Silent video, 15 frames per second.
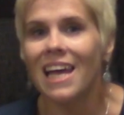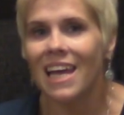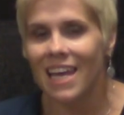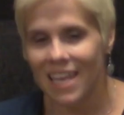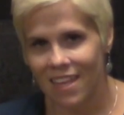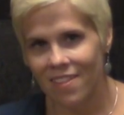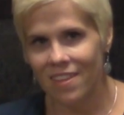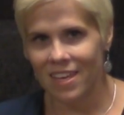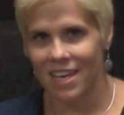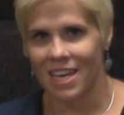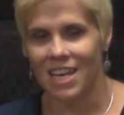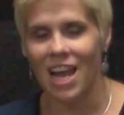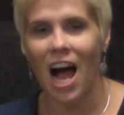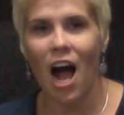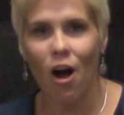In the
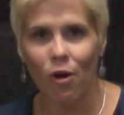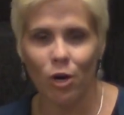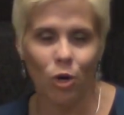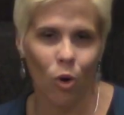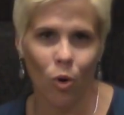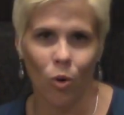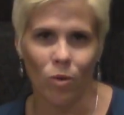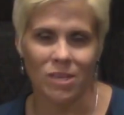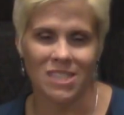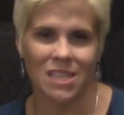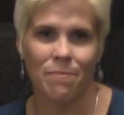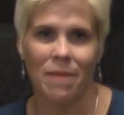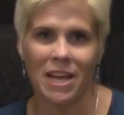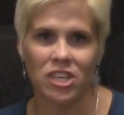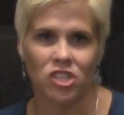end, our goal is to
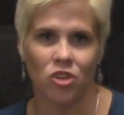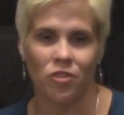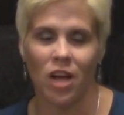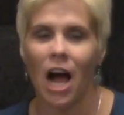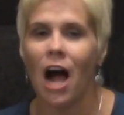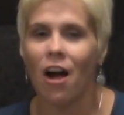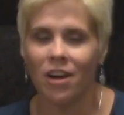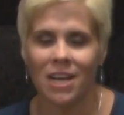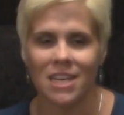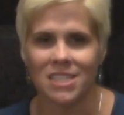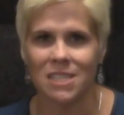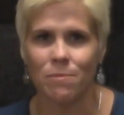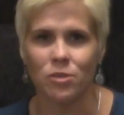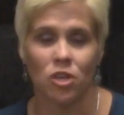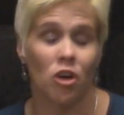make sure that our
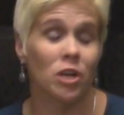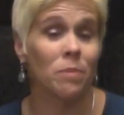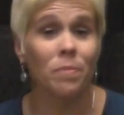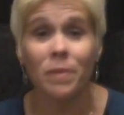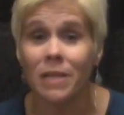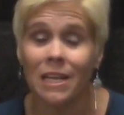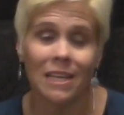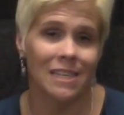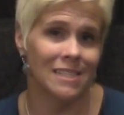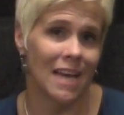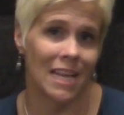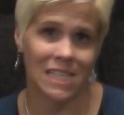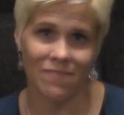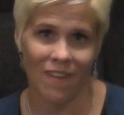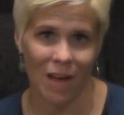customers are completely
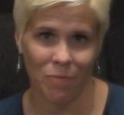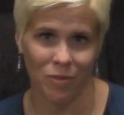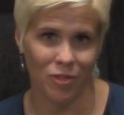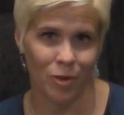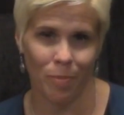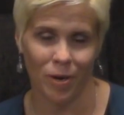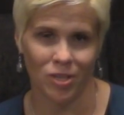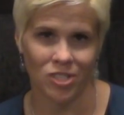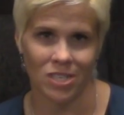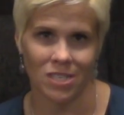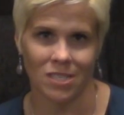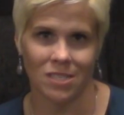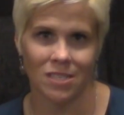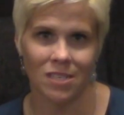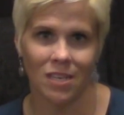satisfied with their
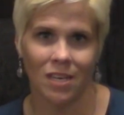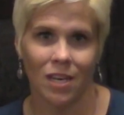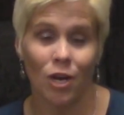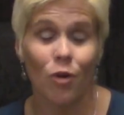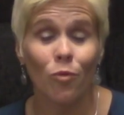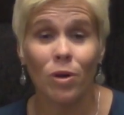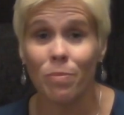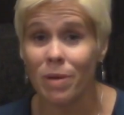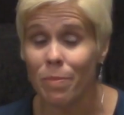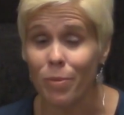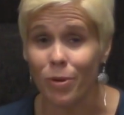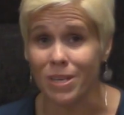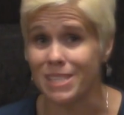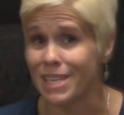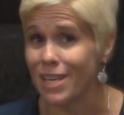purchase.
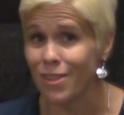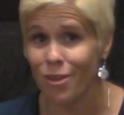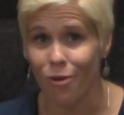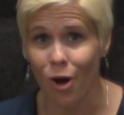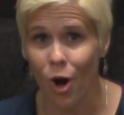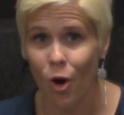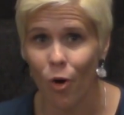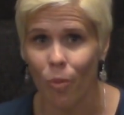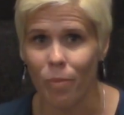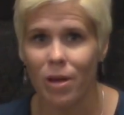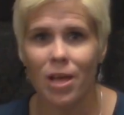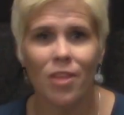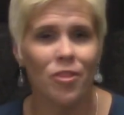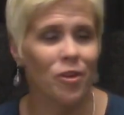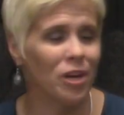Remember, it's in their home.
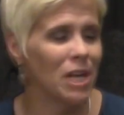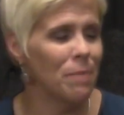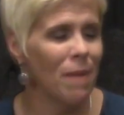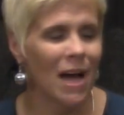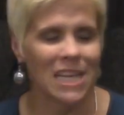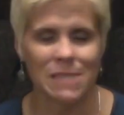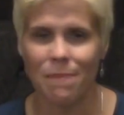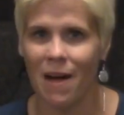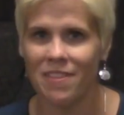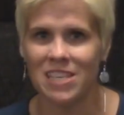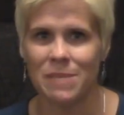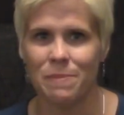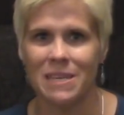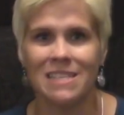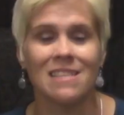They're going to pass by
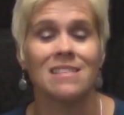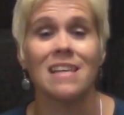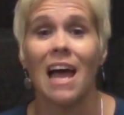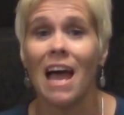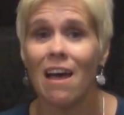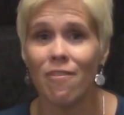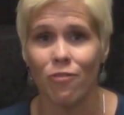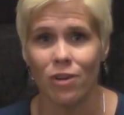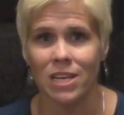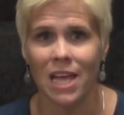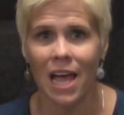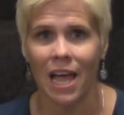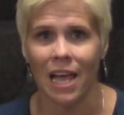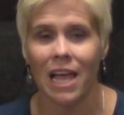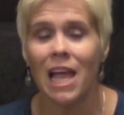these pieces every
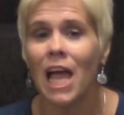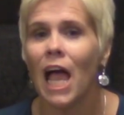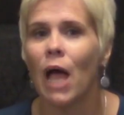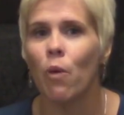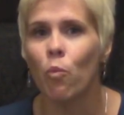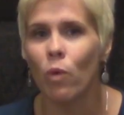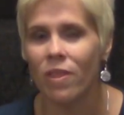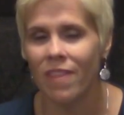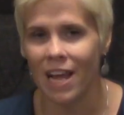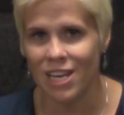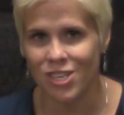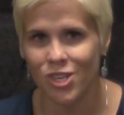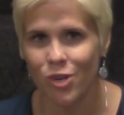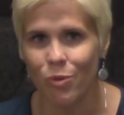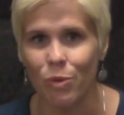day, and when they
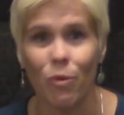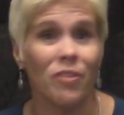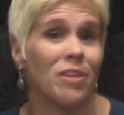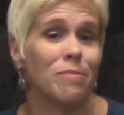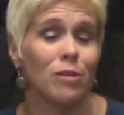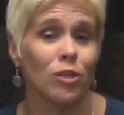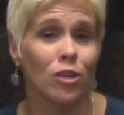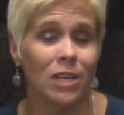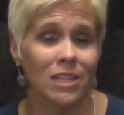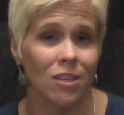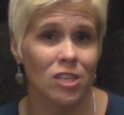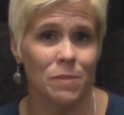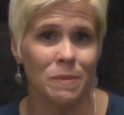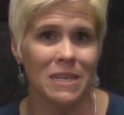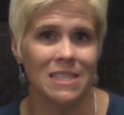do, we want them to look at
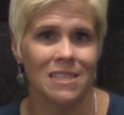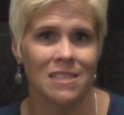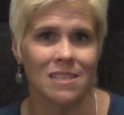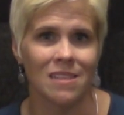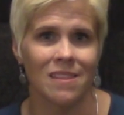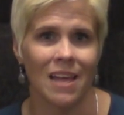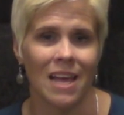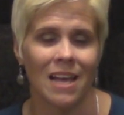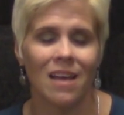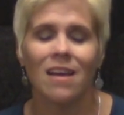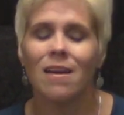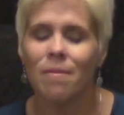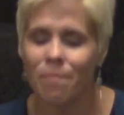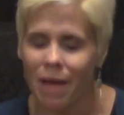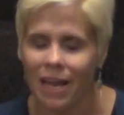those pieces and think,
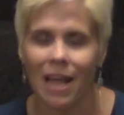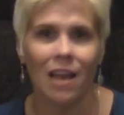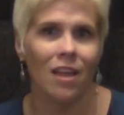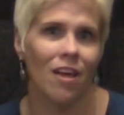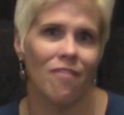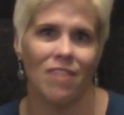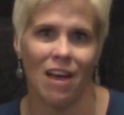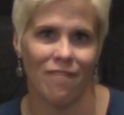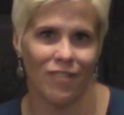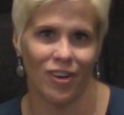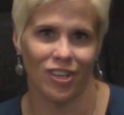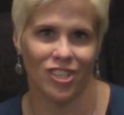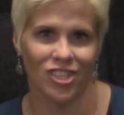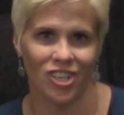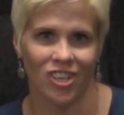man, I love that
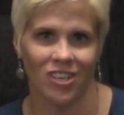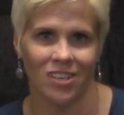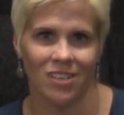furniture.